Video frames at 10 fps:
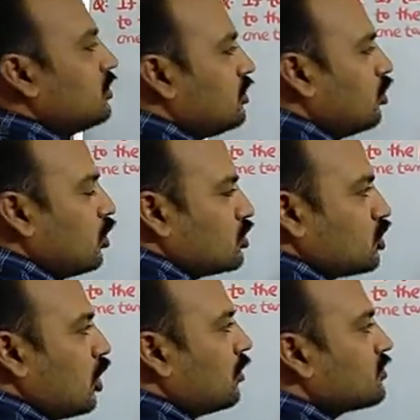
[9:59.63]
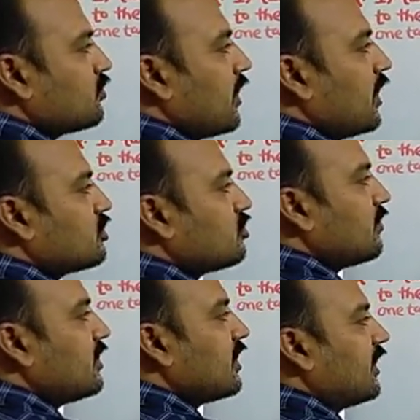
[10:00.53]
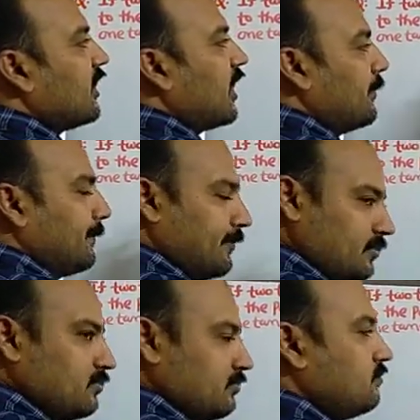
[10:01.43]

whose slopes we are assuming that m,